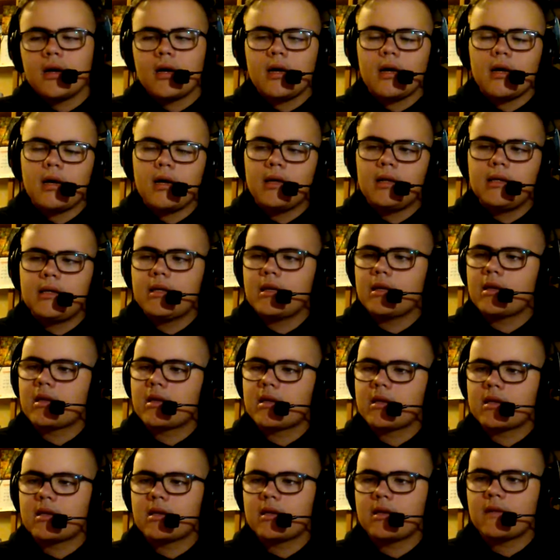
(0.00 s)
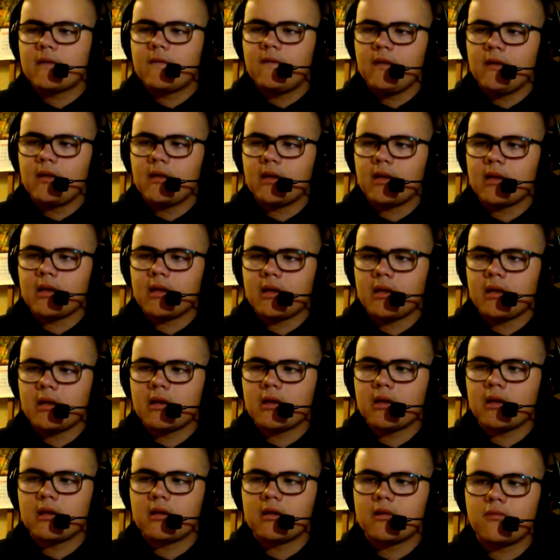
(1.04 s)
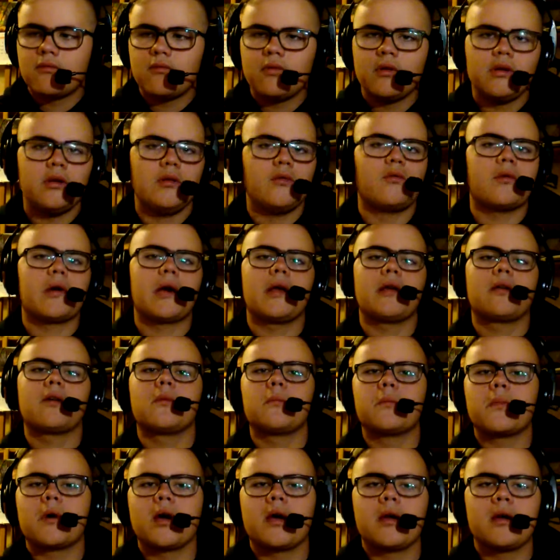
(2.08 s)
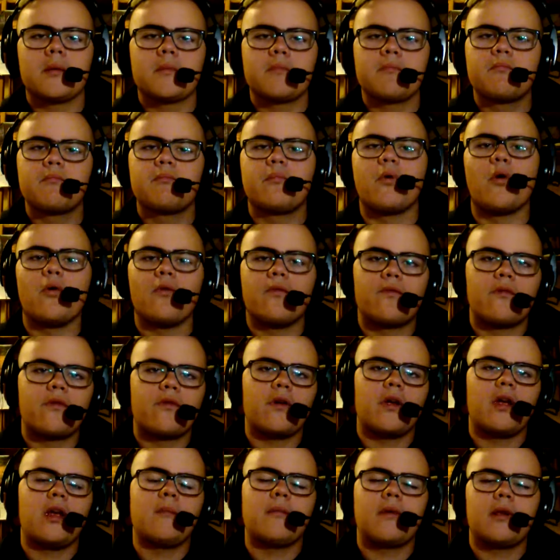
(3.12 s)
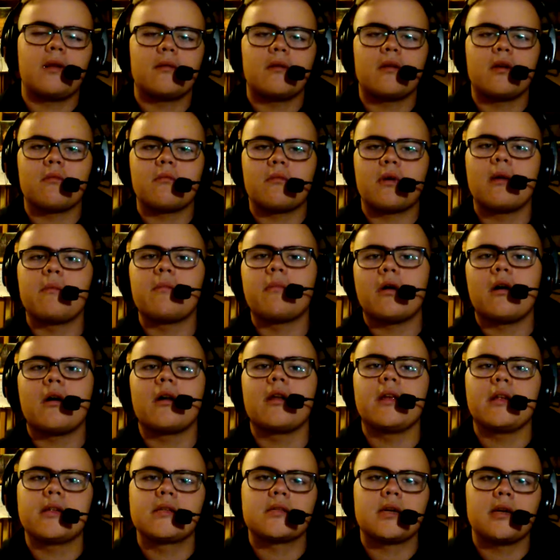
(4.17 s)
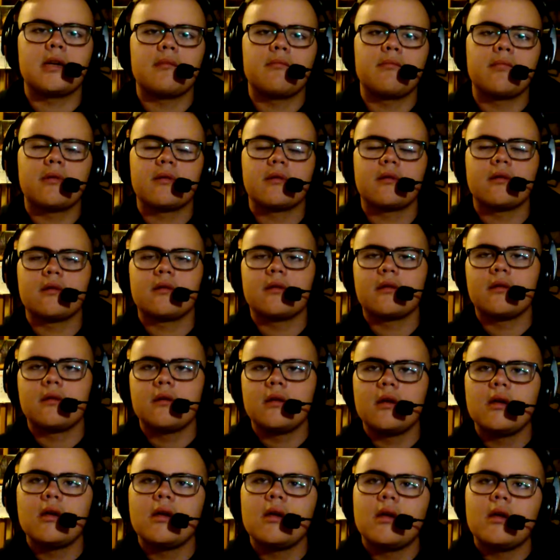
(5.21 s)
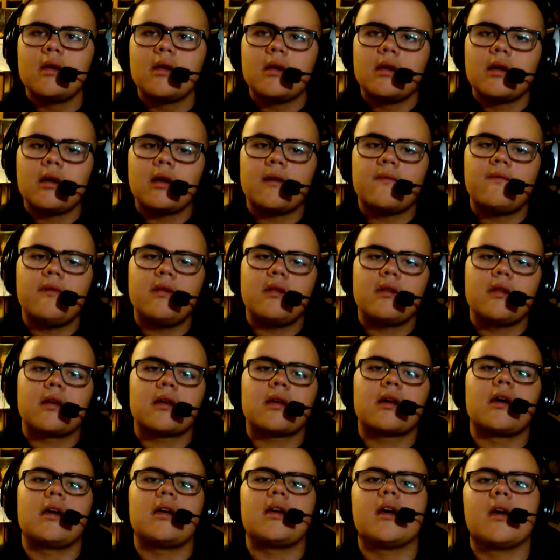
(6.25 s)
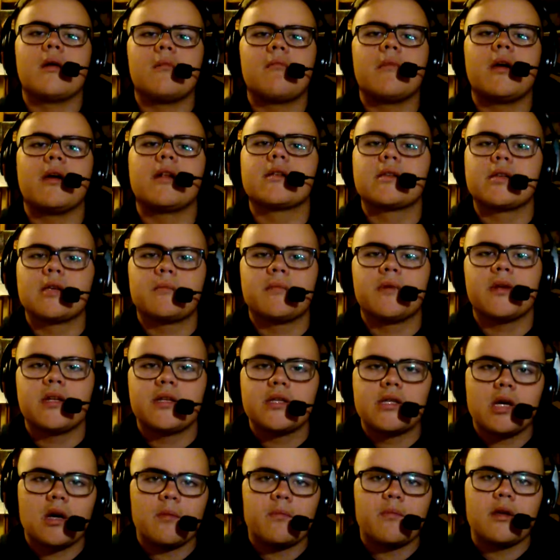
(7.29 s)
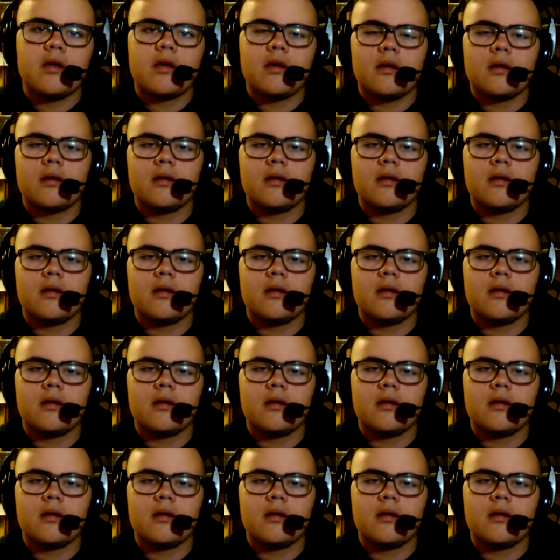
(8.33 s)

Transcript: I just feel like it isn't really right on my bone frame and on my body type. I feel like I am meant to be chubby.